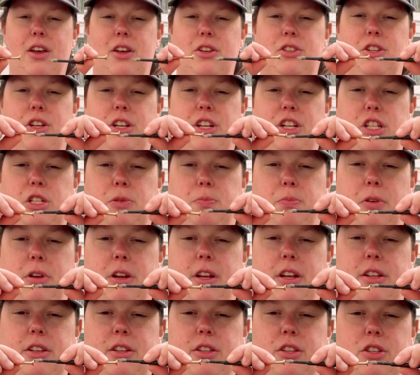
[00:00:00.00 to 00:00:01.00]
So you just put
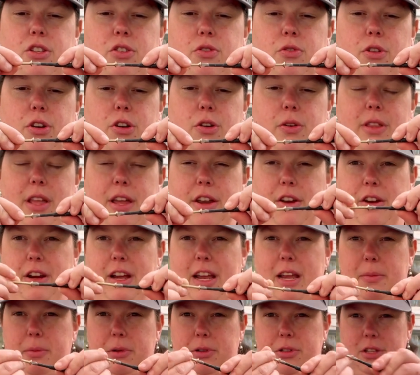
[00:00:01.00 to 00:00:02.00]
it into the screw, and then you're
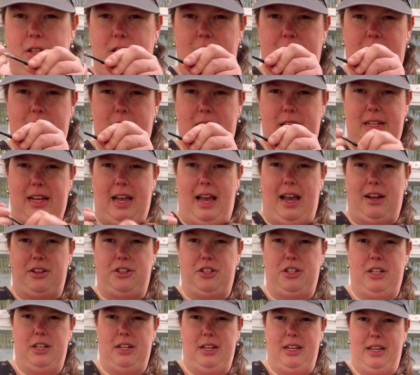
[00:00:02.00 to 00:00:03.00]
able to
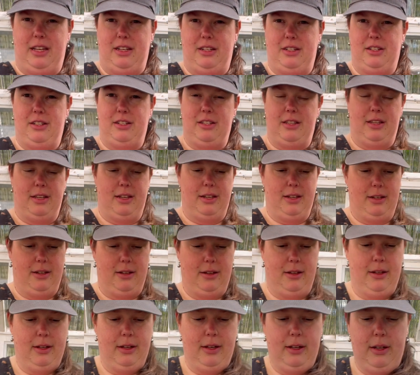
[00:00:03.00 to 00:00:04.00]
attach it into
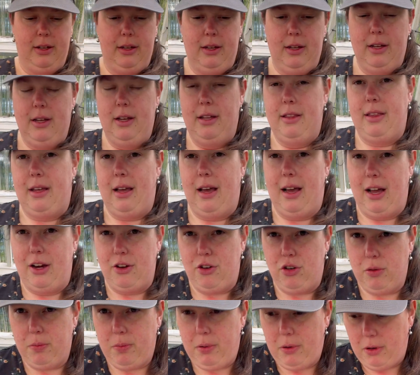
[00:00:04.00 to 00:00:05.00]
the
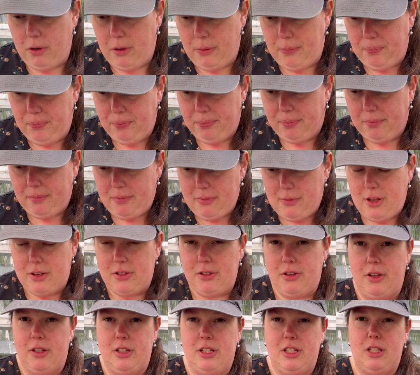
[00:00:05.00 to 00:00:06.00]
hydro pole.
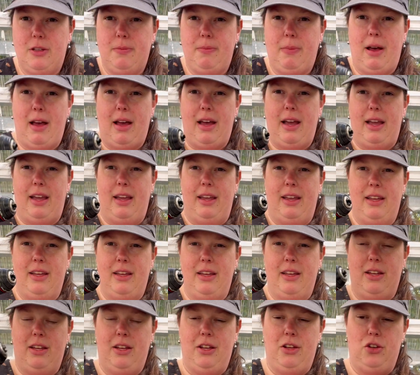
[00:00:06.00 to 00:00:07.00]
So this is my
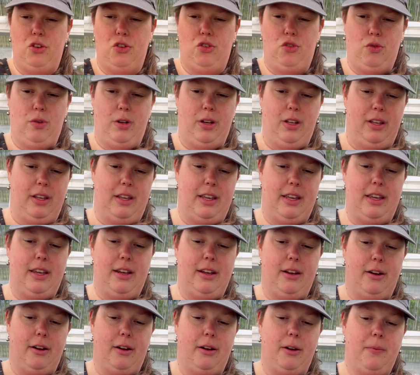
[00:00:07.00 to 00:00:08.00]
drill
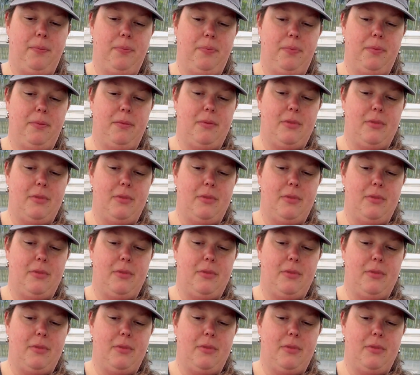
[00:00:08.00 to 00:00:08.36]
here.